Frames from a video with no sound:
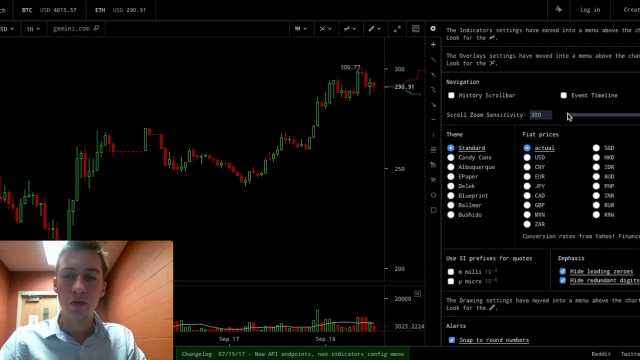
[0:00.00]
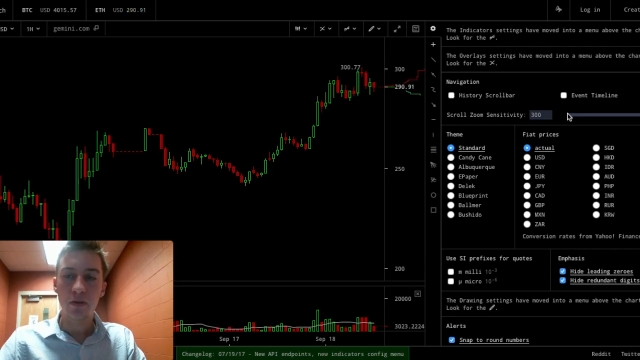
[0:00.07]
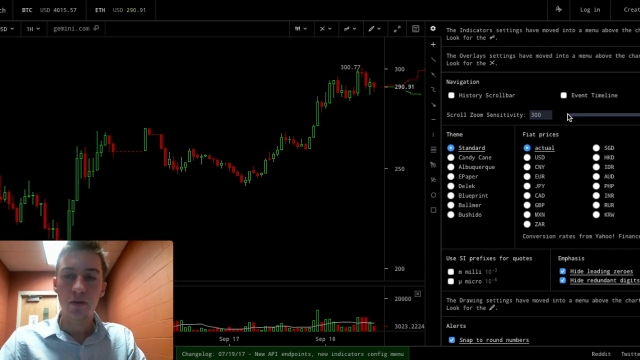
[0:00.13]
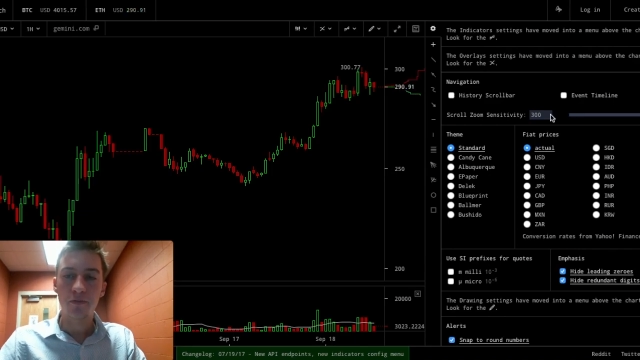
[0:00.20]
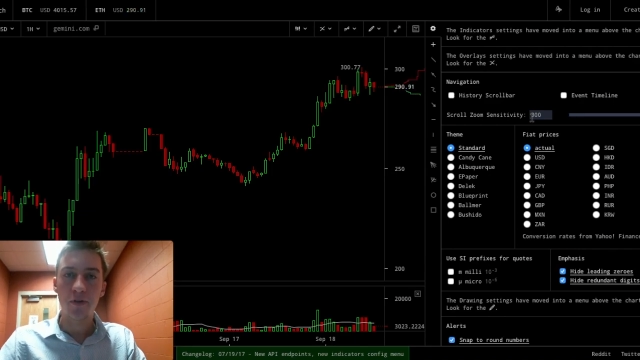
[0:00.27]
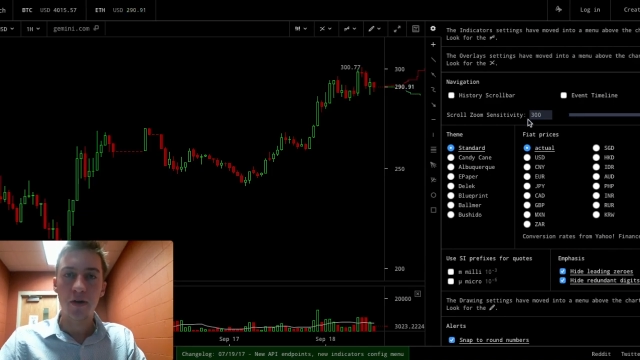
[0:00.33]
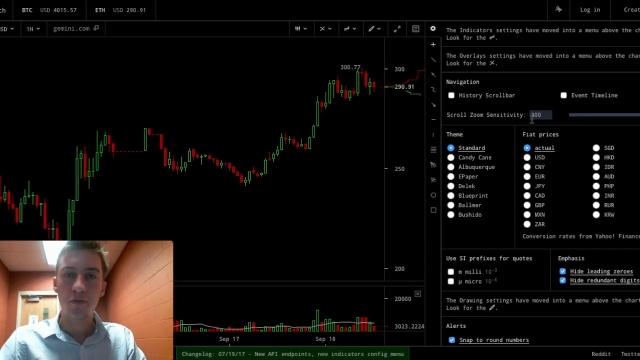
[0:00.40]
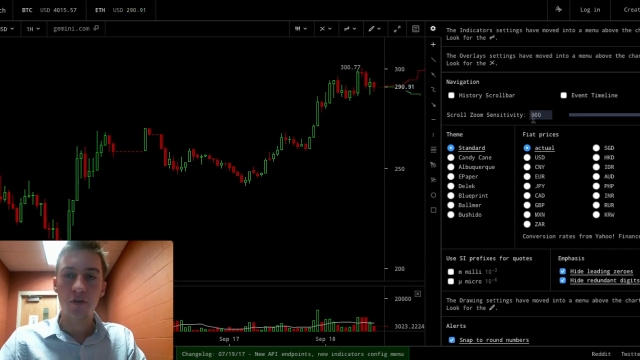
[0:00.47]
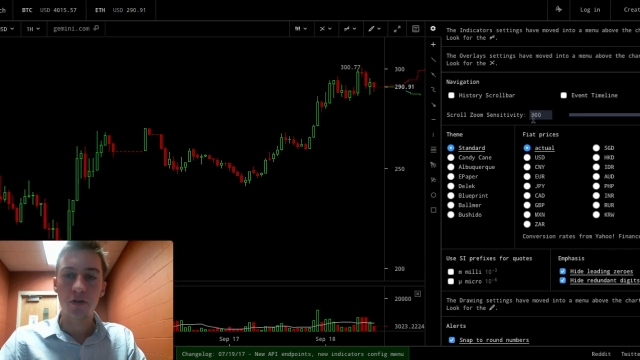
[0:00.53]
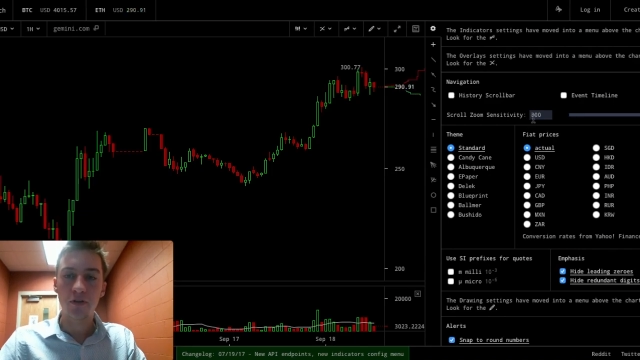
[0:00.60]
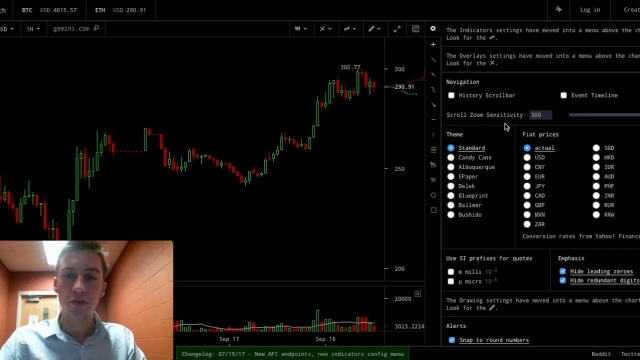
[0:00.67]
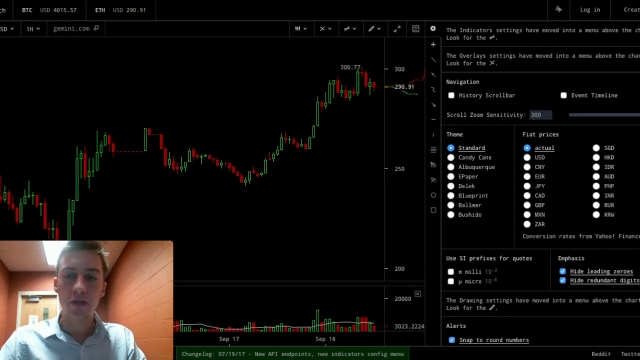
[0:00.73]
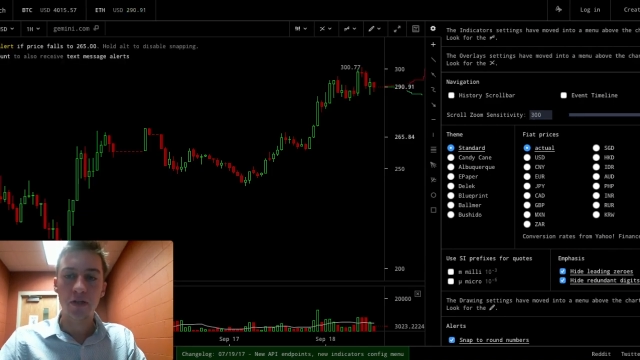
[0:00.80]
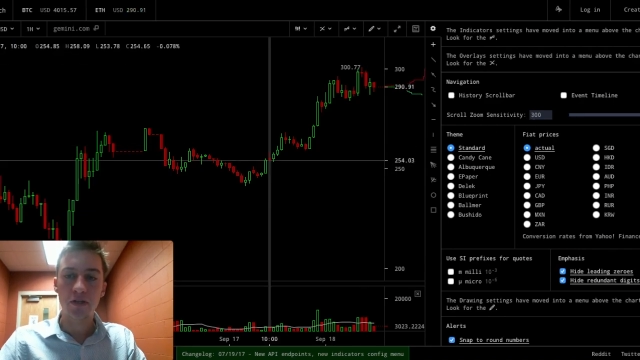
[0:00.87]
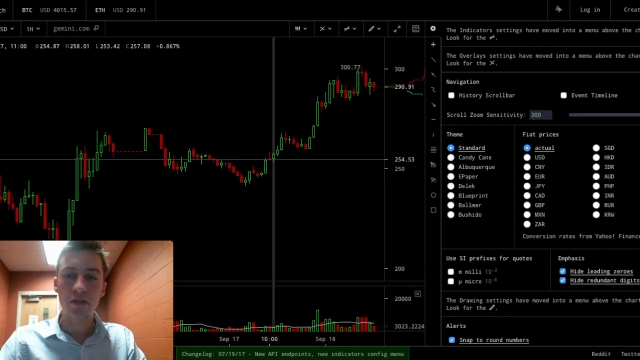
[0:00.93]
500 I
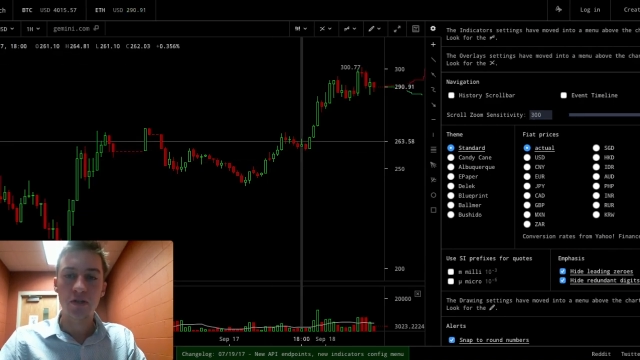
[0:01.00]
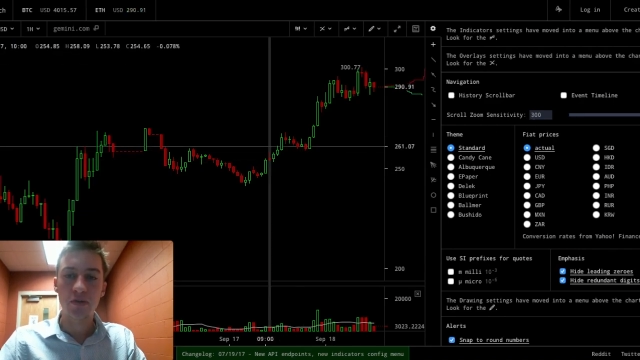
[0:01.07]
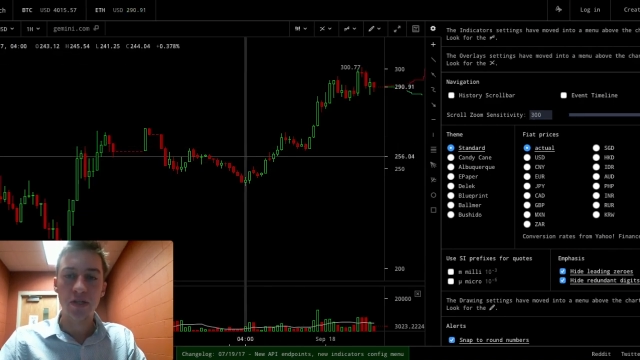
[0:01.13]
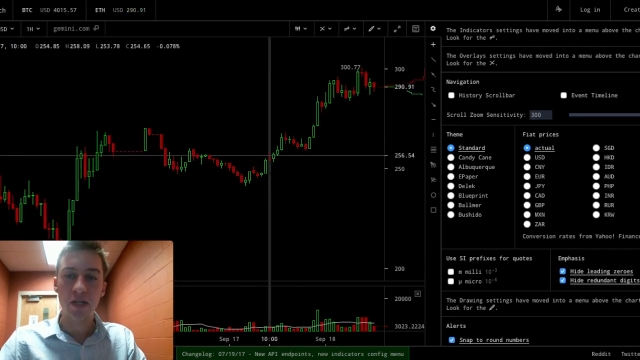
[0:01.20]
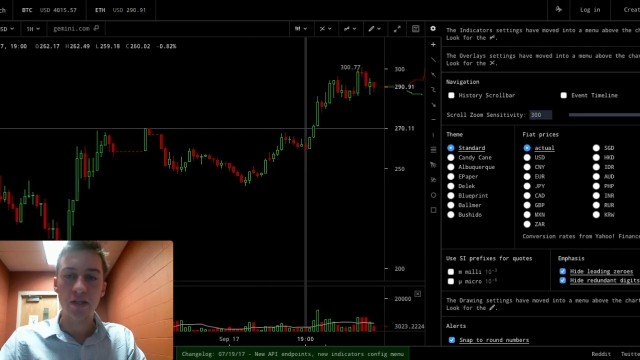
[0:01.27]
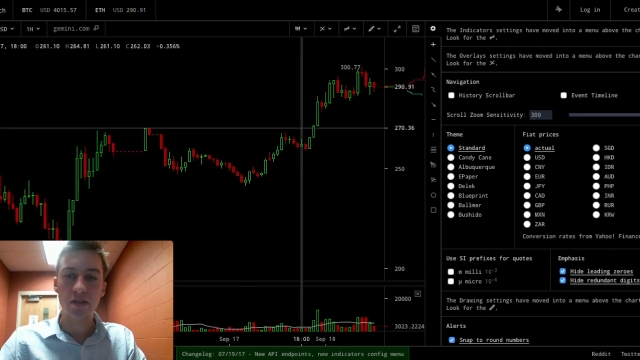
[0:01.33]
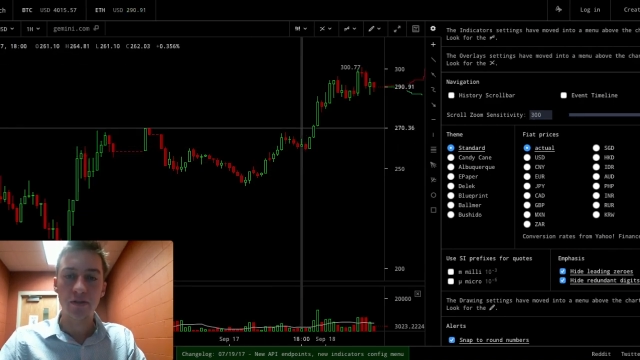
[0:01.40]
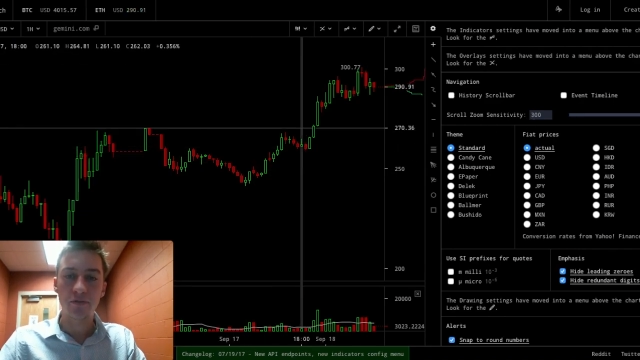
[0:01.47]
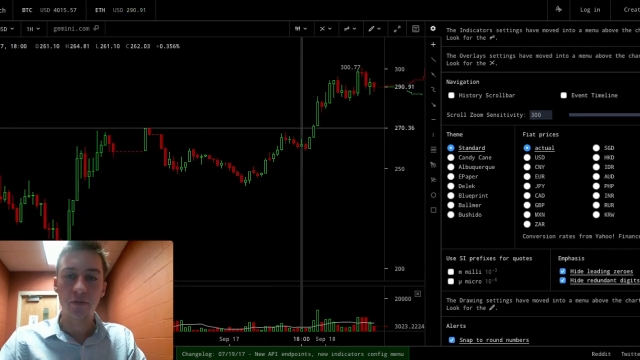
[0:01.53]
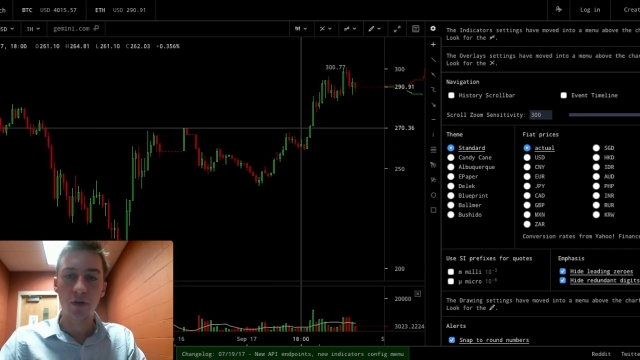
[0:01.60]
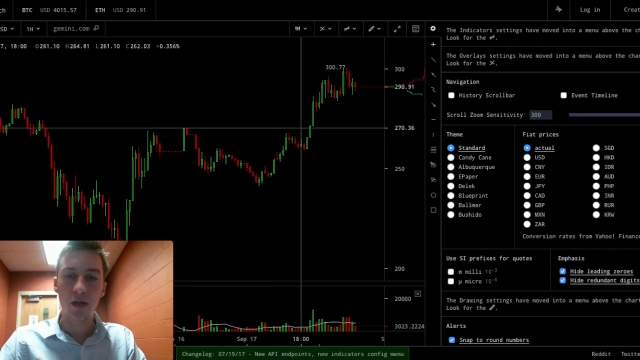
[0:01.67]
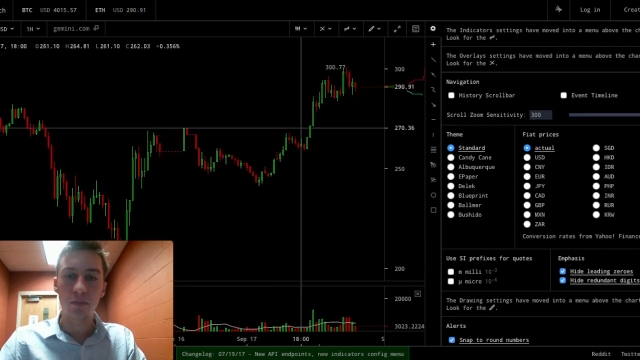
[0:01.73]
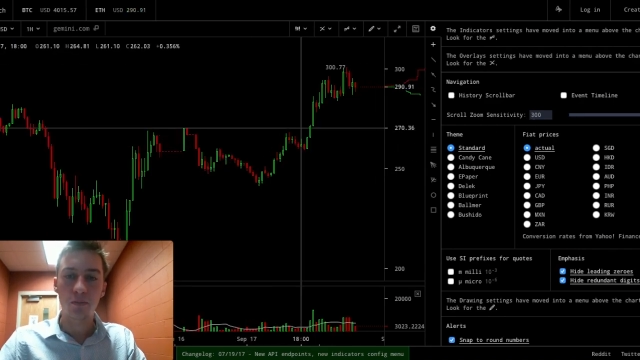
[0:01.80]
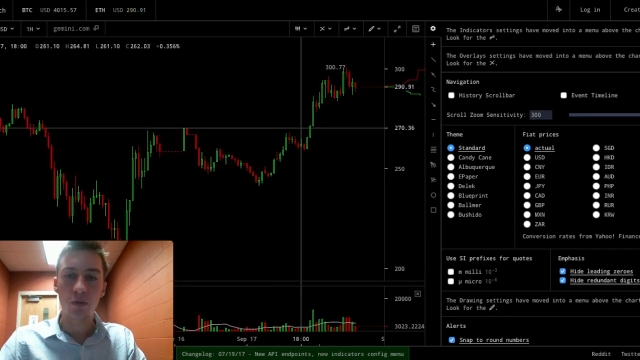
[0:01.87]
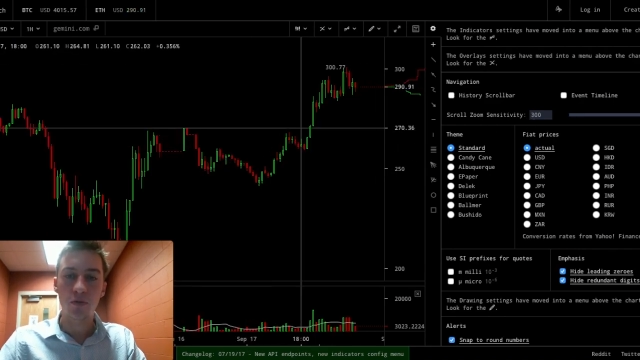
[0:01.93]
think is too sensitive when
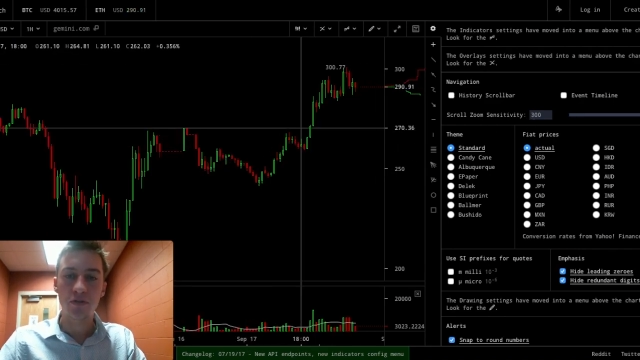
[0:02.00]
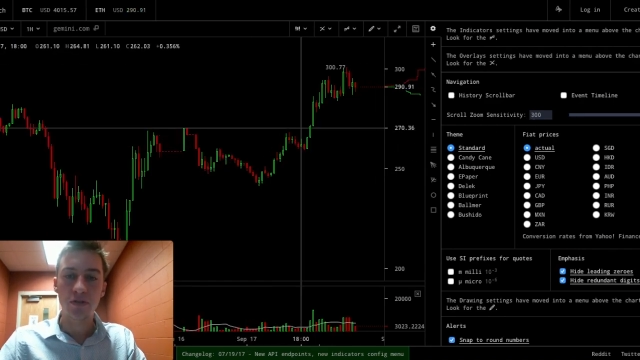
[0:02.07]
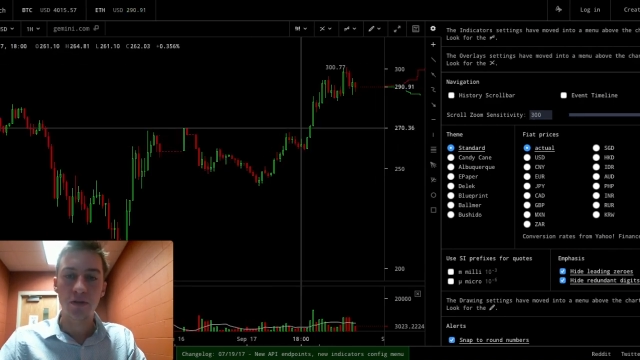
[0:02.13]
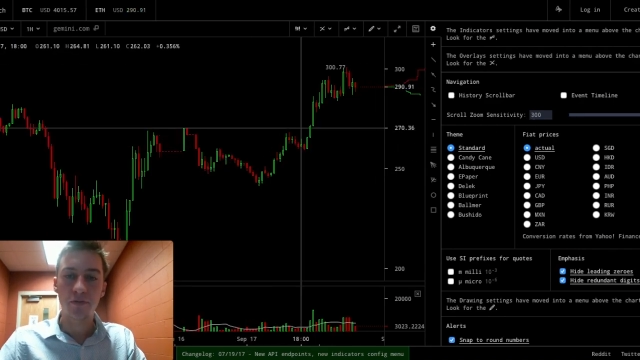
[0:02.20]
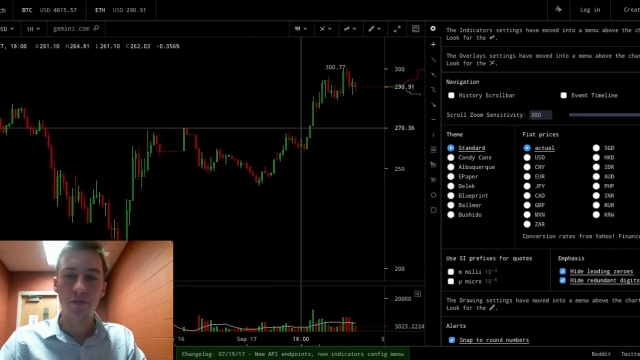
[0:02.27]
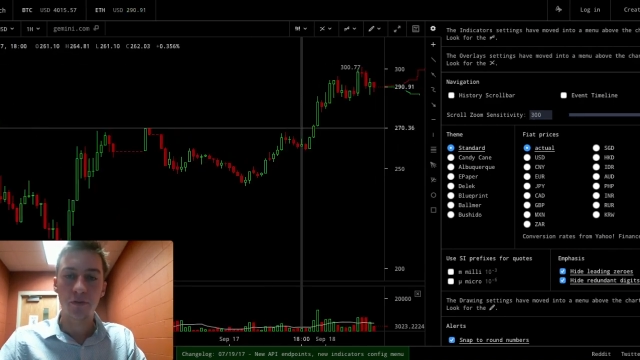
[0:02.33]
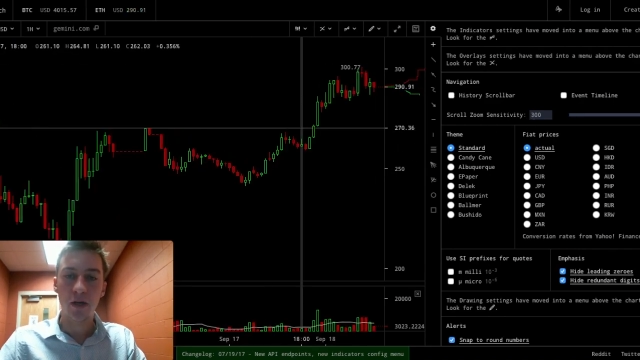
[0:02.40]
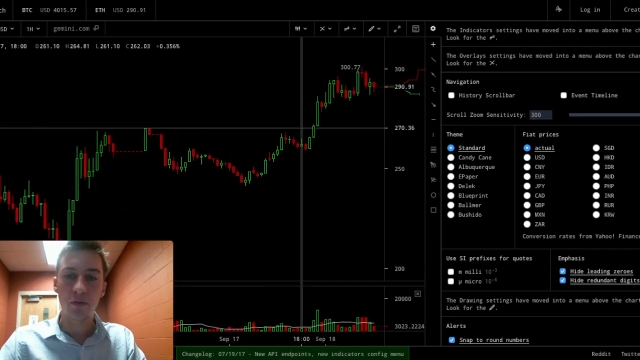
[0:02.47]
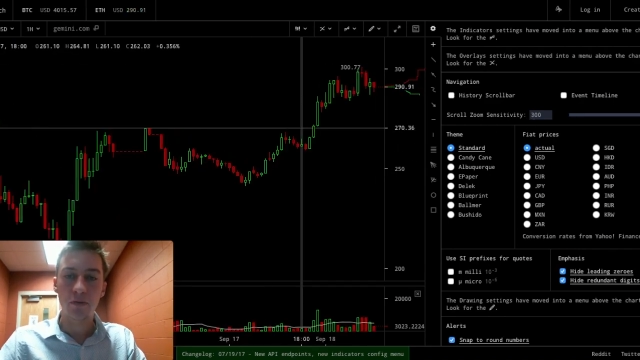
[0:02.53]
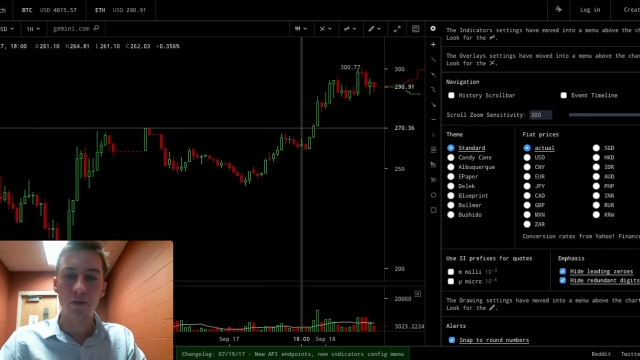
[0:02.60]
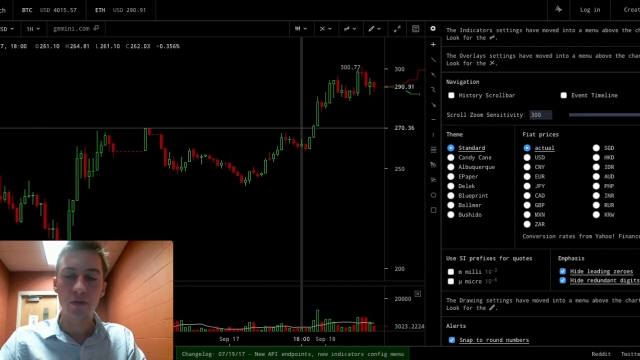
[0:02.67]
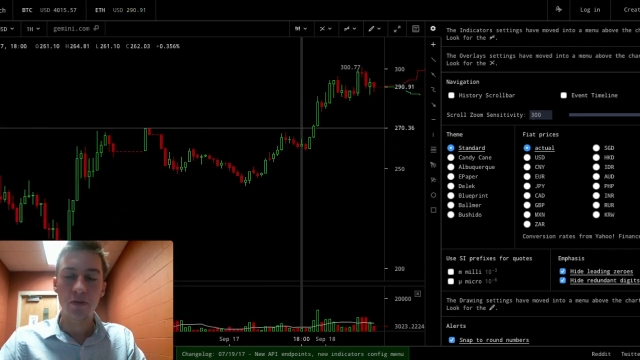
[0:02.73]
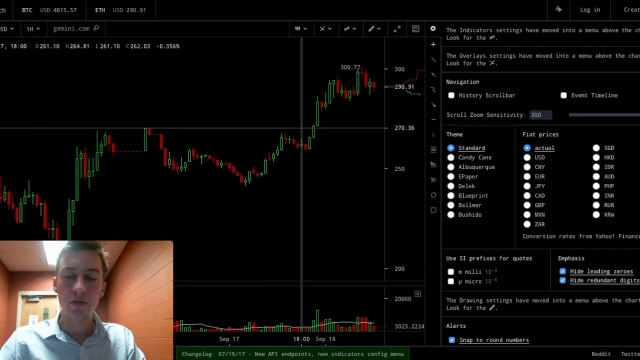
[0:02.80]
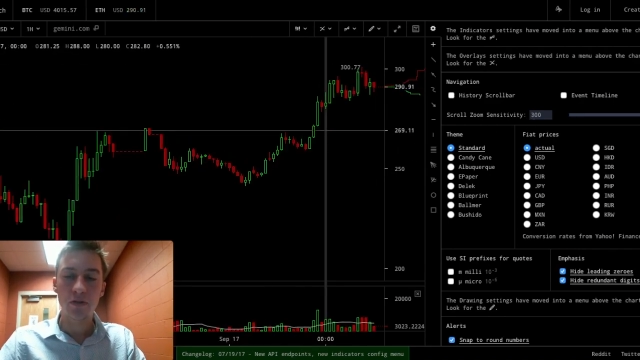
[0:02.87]
I move stuff around,